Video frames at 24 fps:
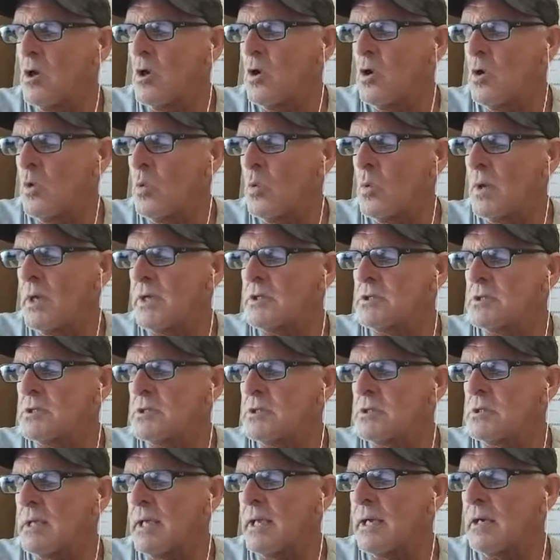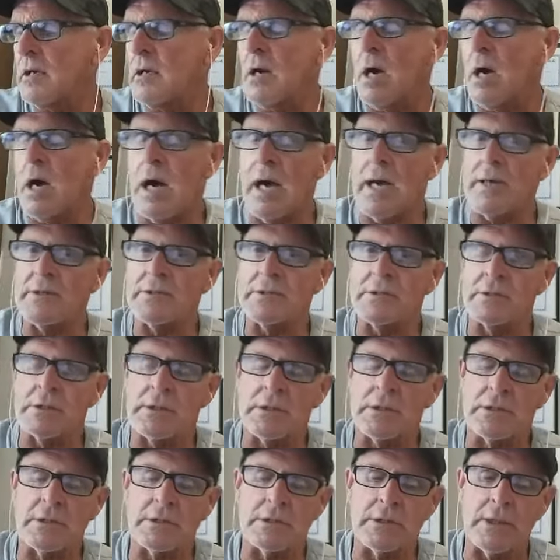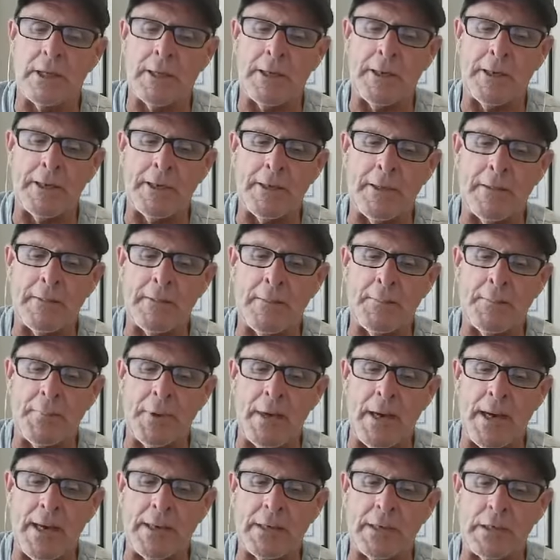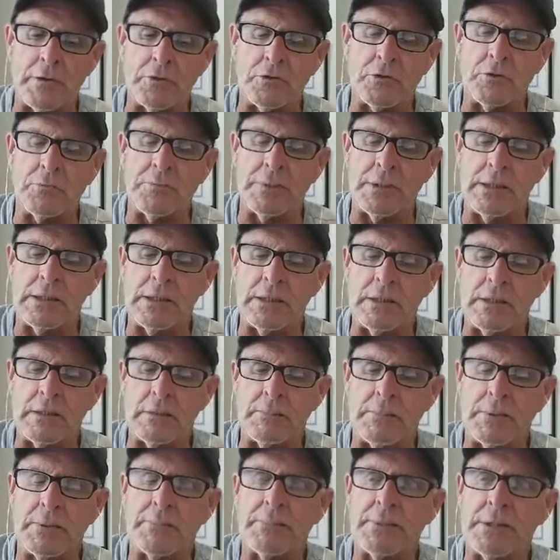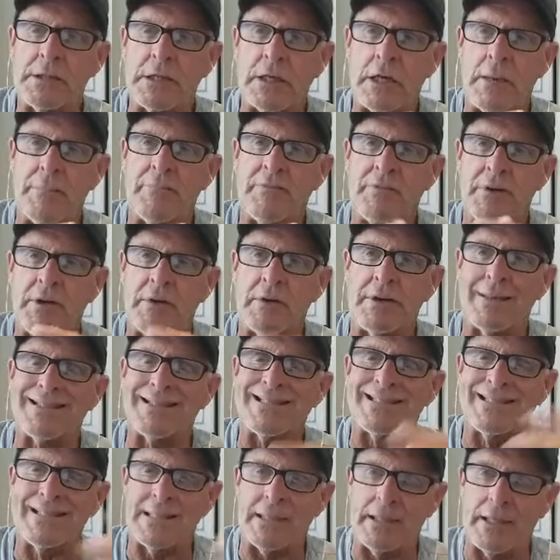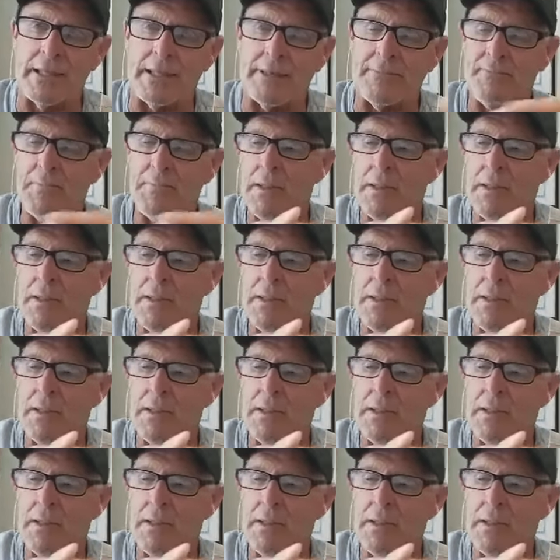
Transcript: which then causes the body to become very acidic,